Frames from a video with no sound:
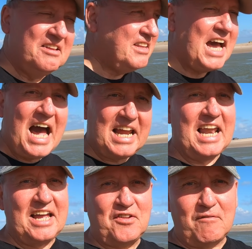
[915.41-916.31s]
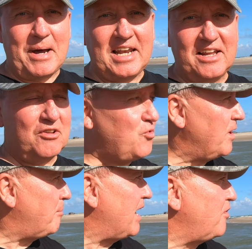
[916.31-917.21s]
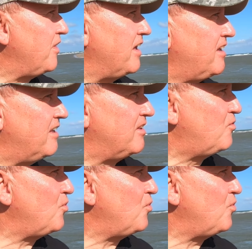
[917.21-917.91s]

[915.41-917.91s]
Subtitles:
the highlight of my little trip, I think. It's